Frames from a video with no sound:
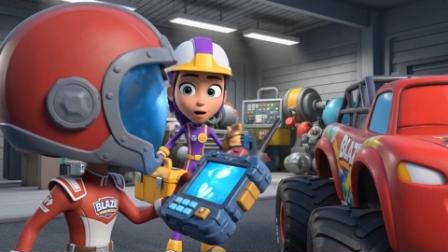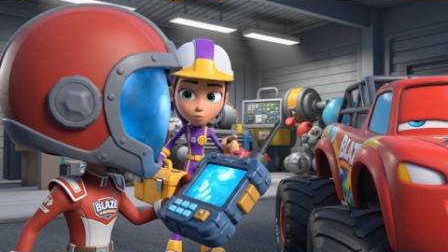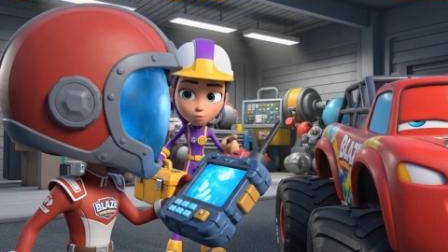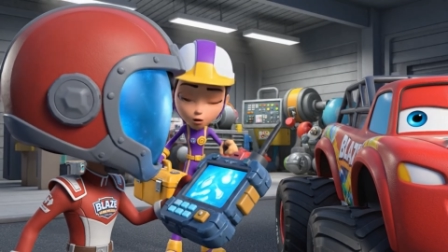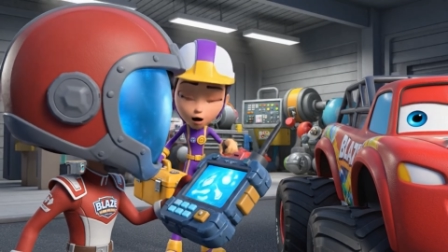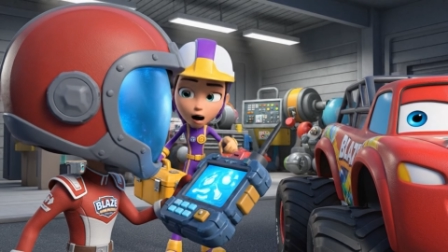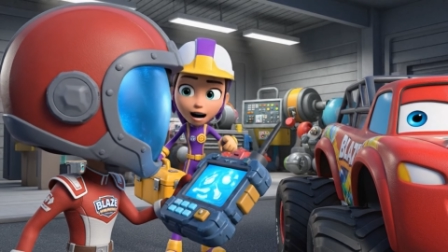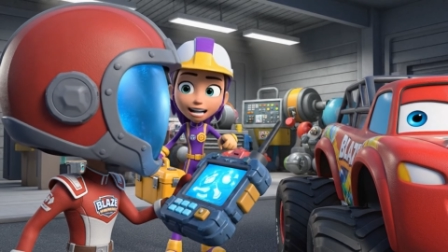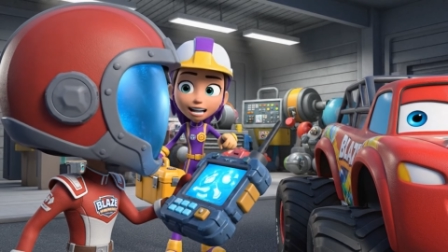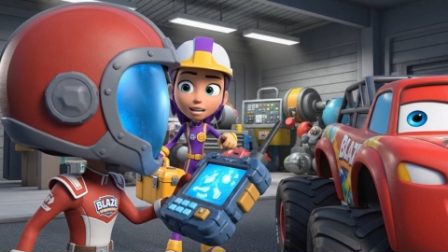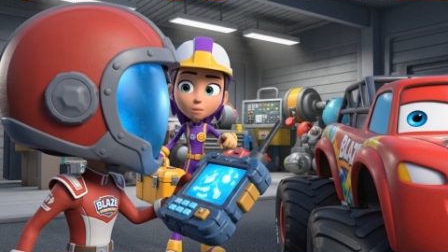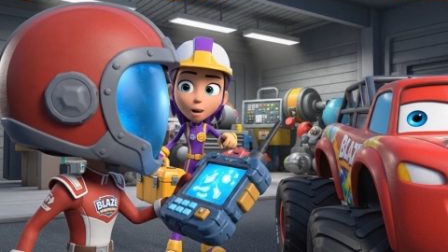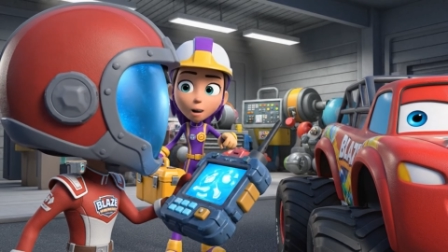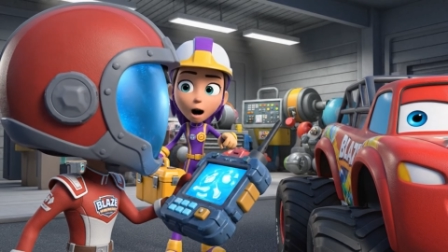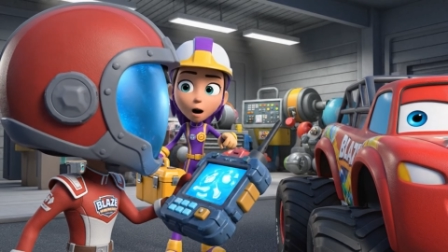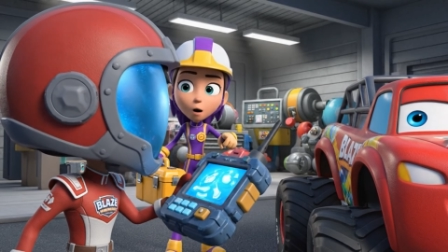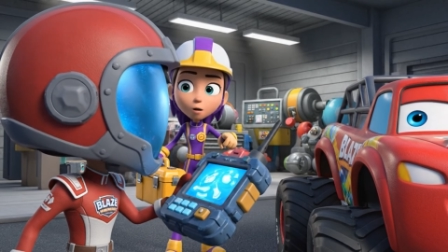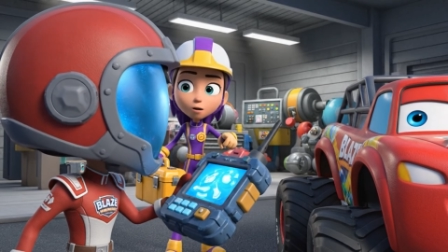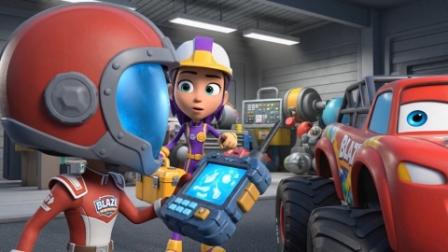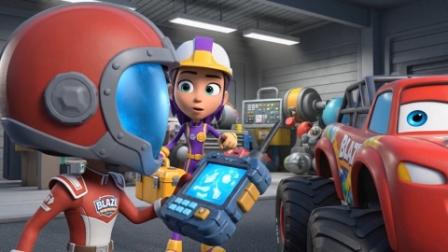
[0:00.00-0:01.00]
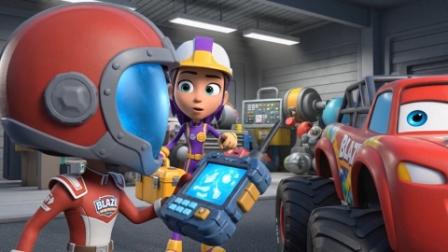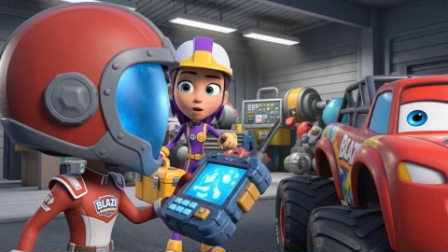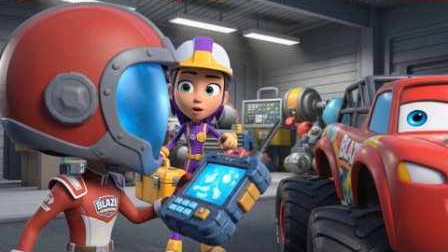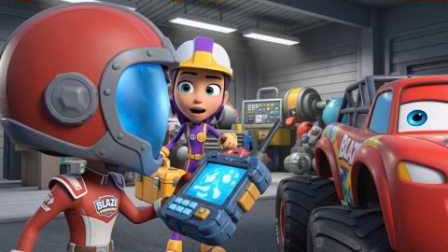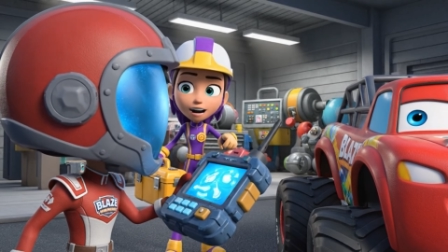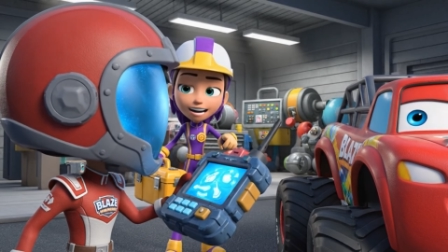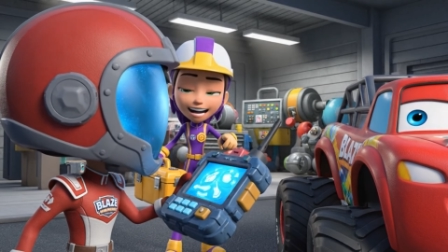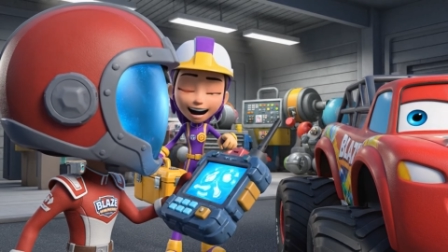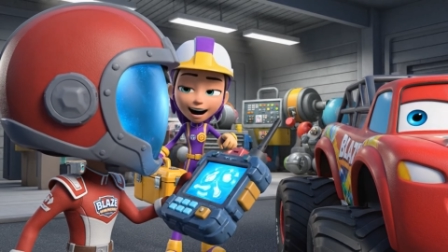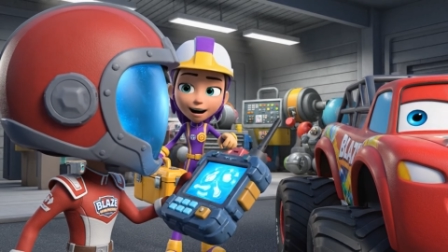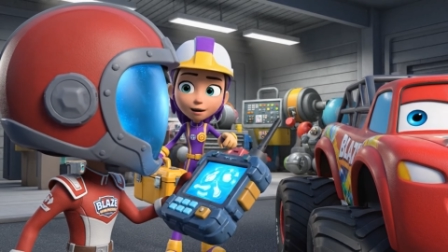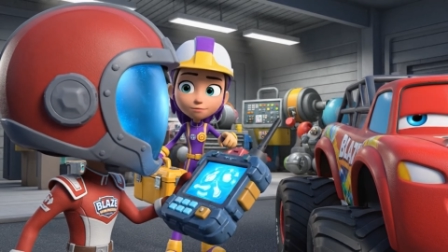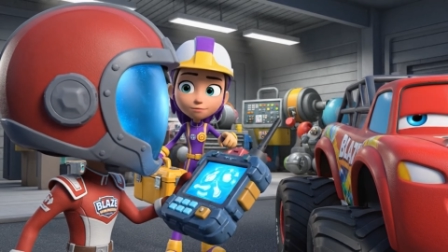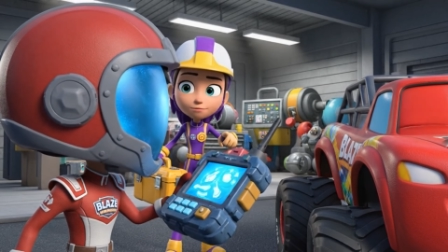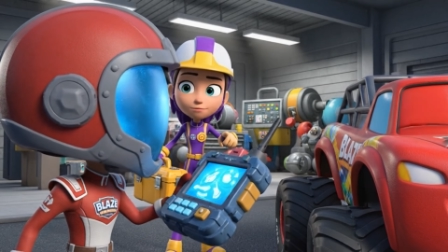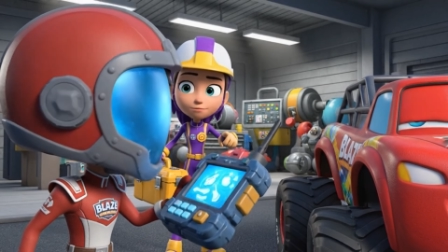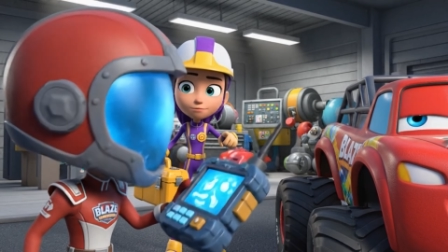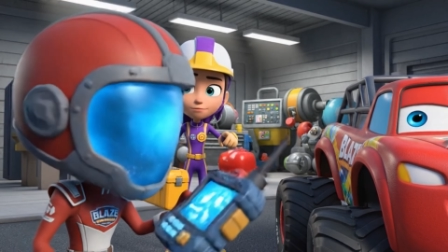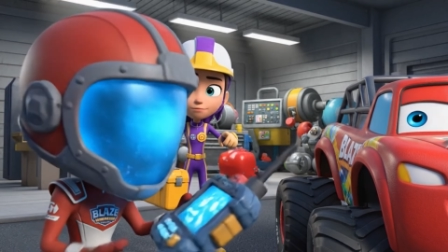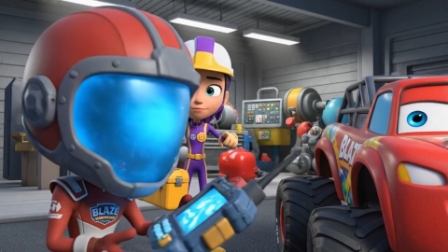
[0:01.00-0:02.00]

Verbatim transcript: I'm tracking the power grid right now.